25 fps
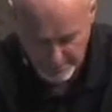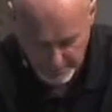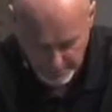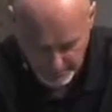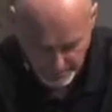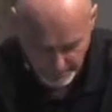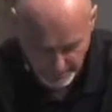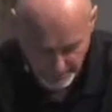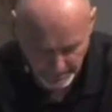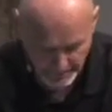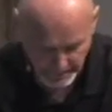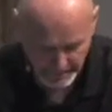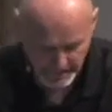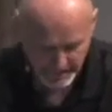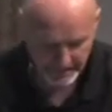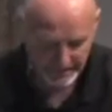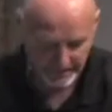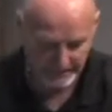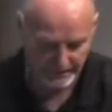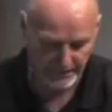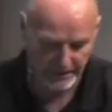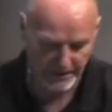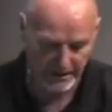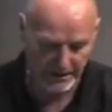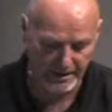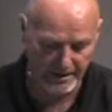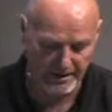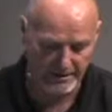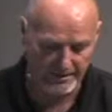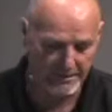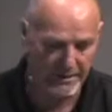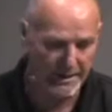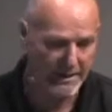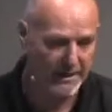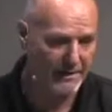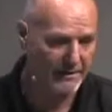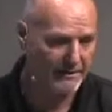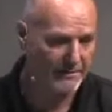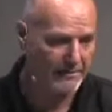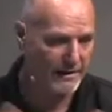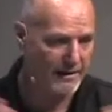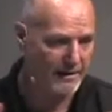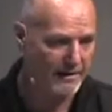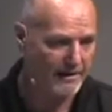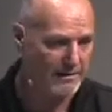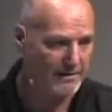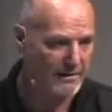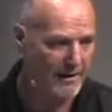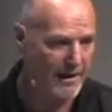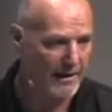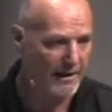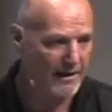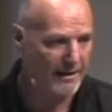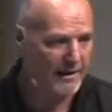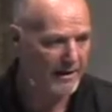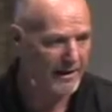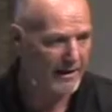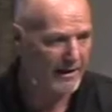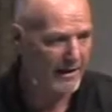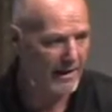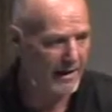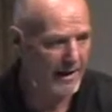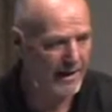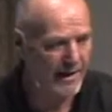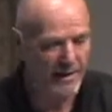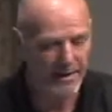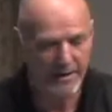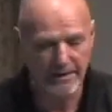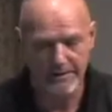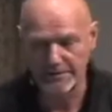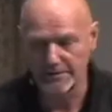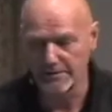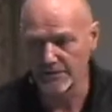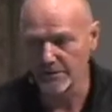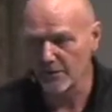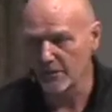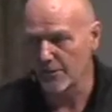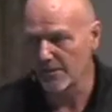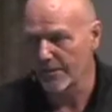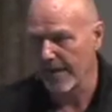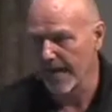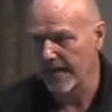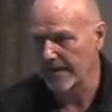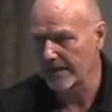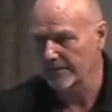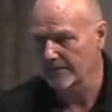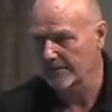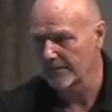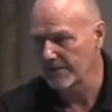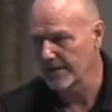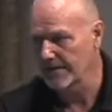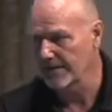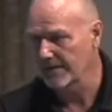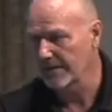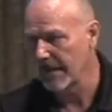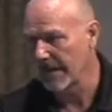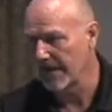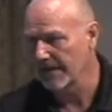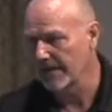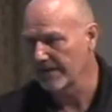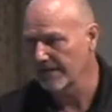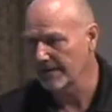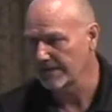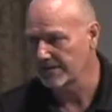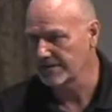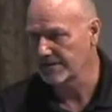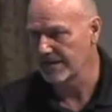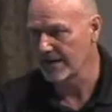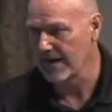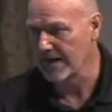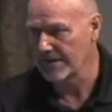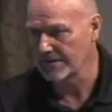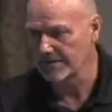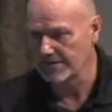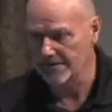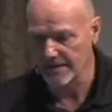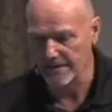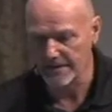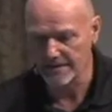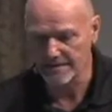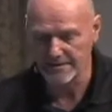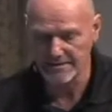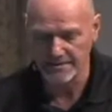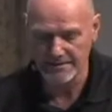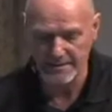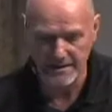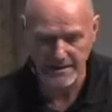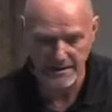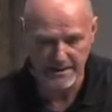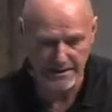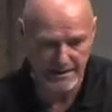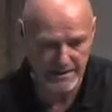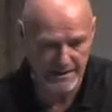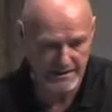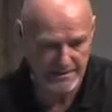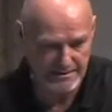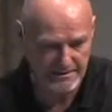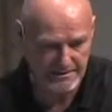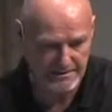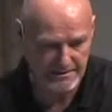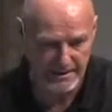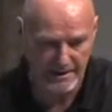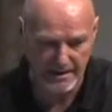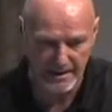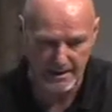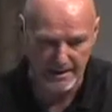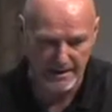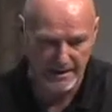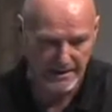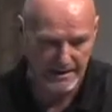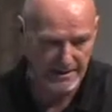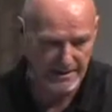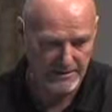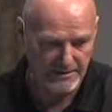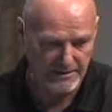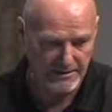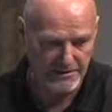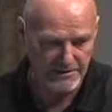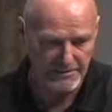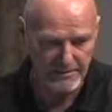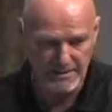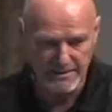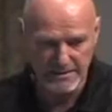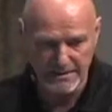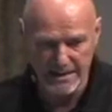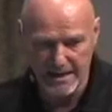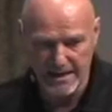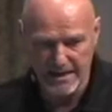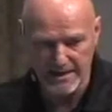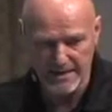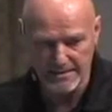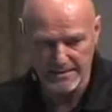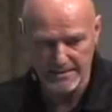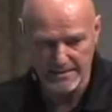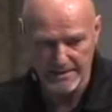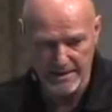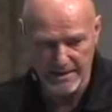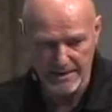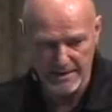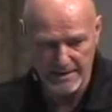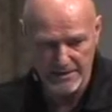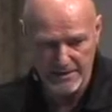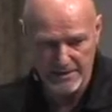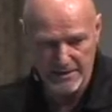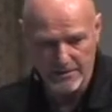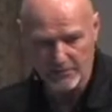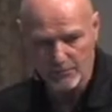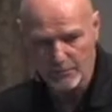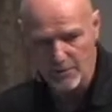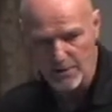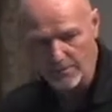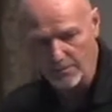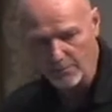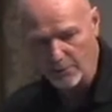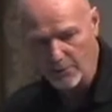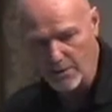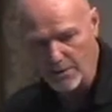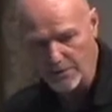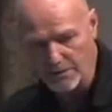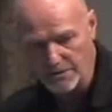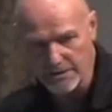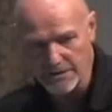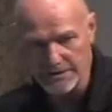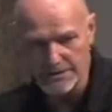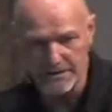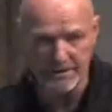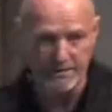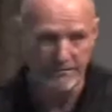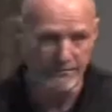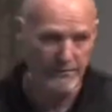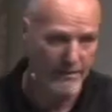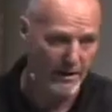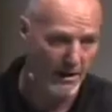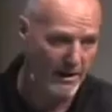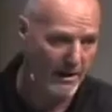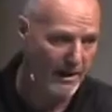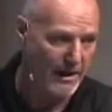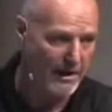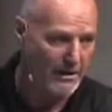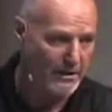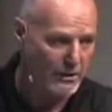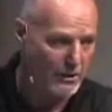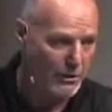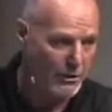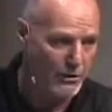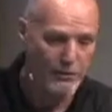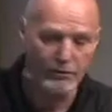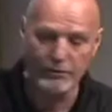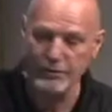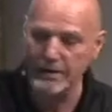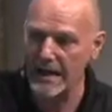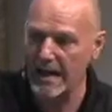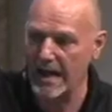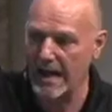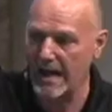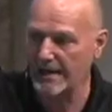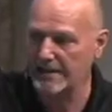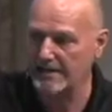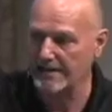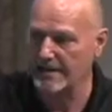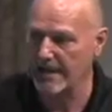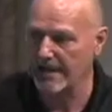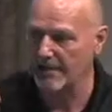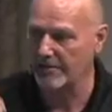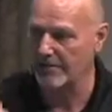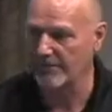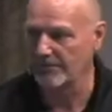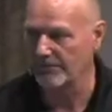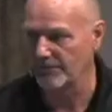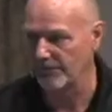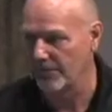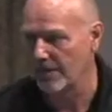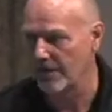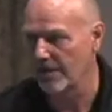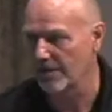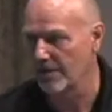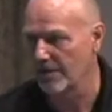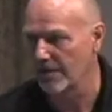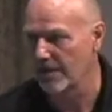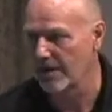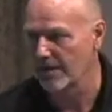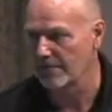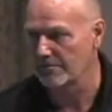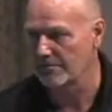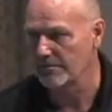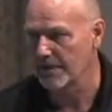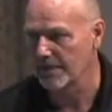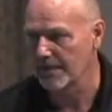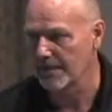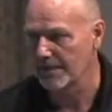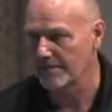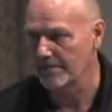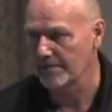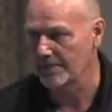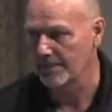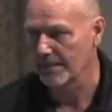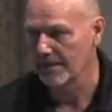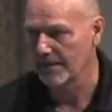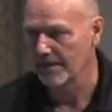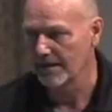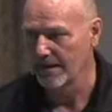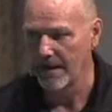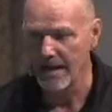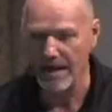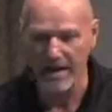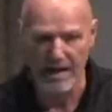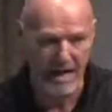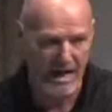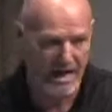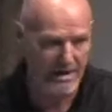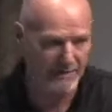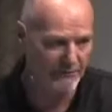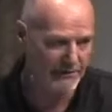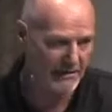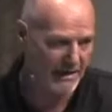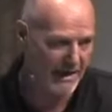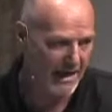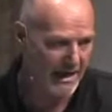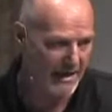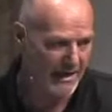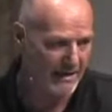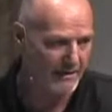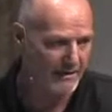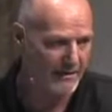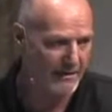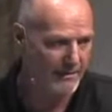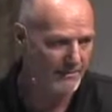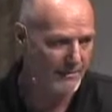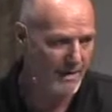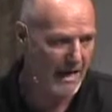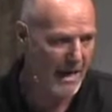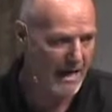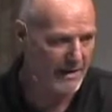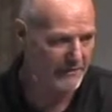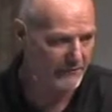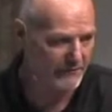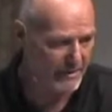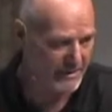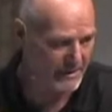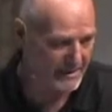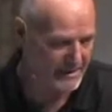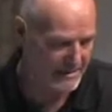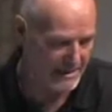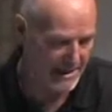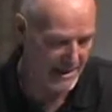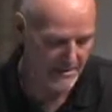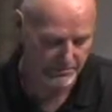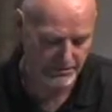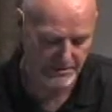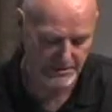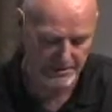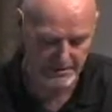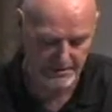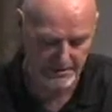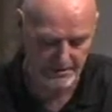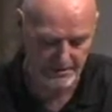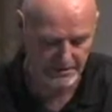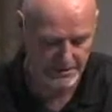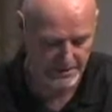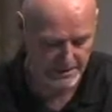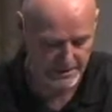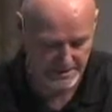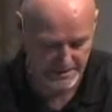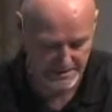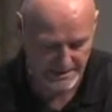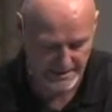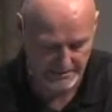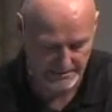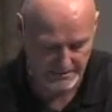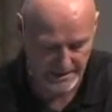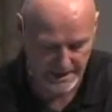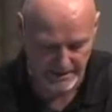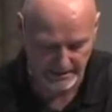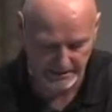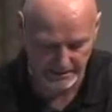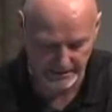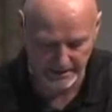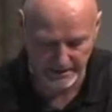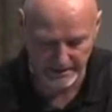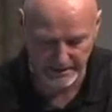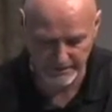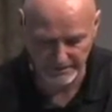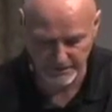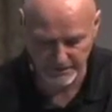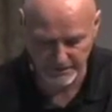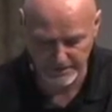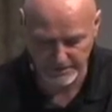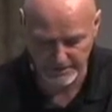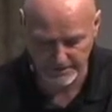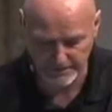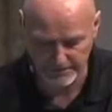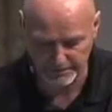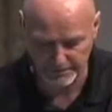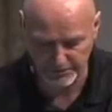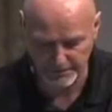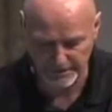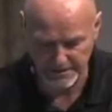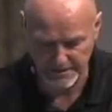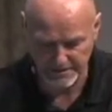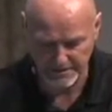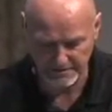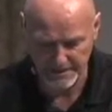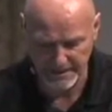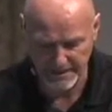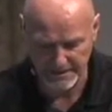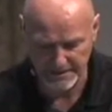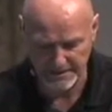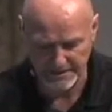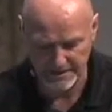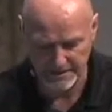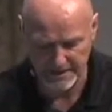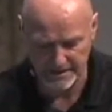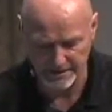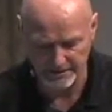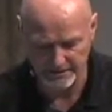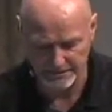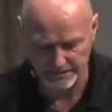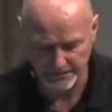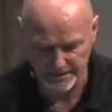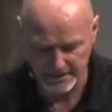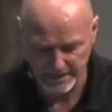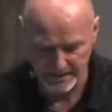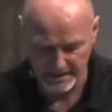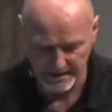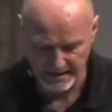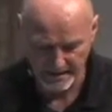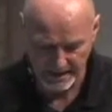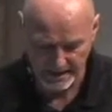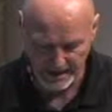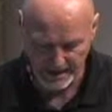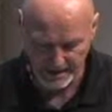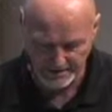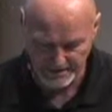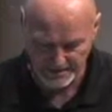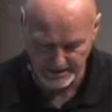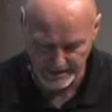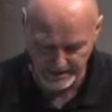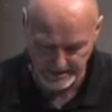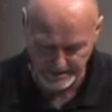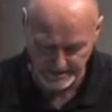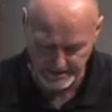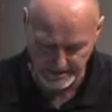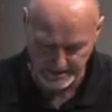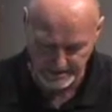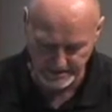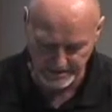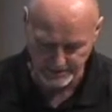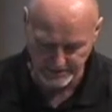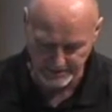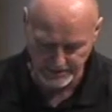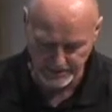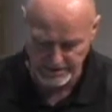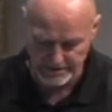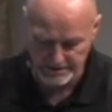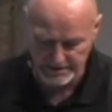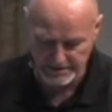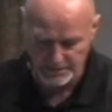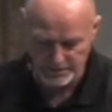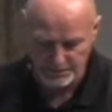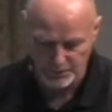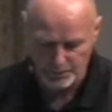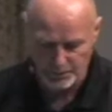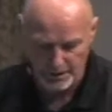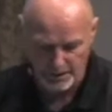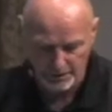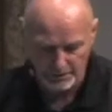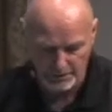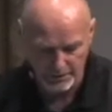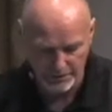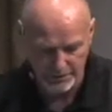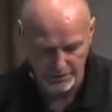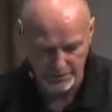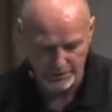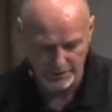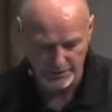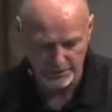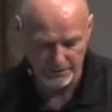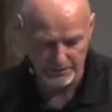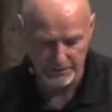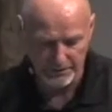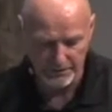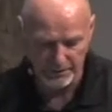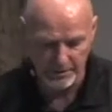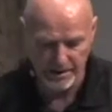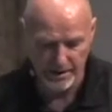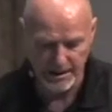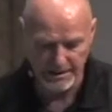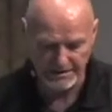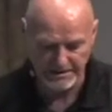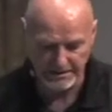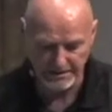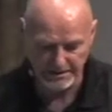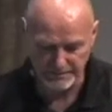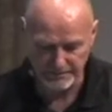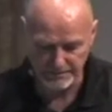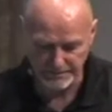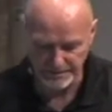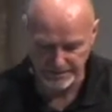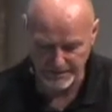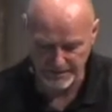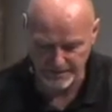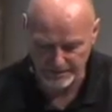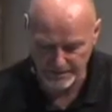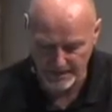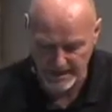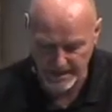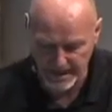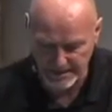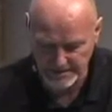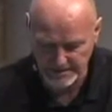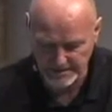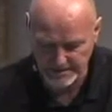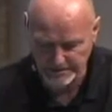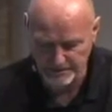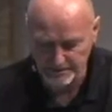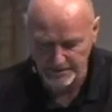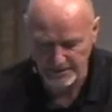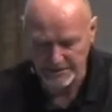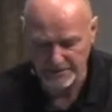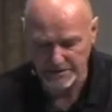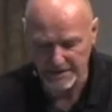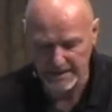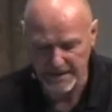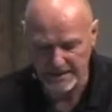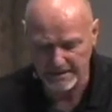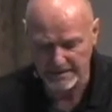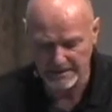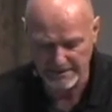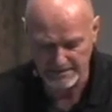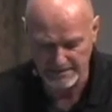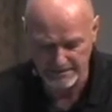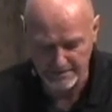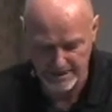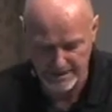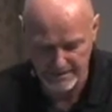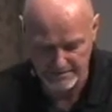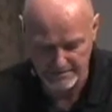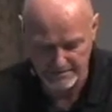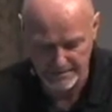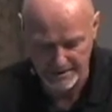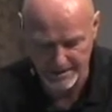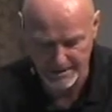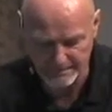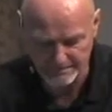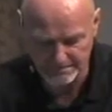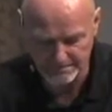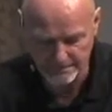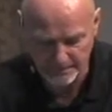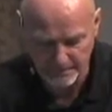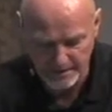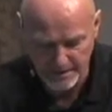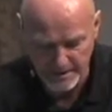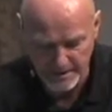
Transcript: you fell on me. And uh, uh, to go back and read that in its context, uh, it's uh, here's the Messiah saying, The reproaches that fell on you, God, now have fallen on me. Uh, I've taken them, I've accepted them because I'm not living to please myself. Isaiah says of Jesus when he would go to the cross, he was despised and rejected by men,